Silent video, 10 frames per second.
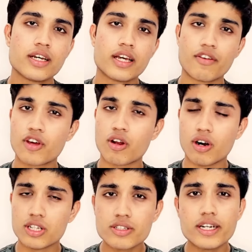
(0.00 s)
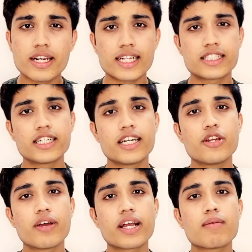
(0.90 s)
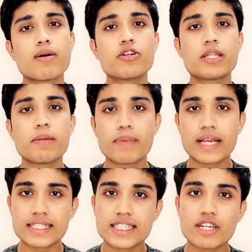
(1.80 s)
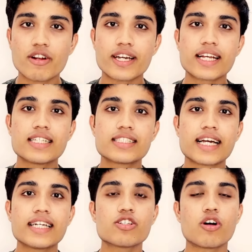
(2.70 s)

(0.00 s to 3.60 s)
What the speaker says: If you're also interested in knowing about the BSc in Nautical Science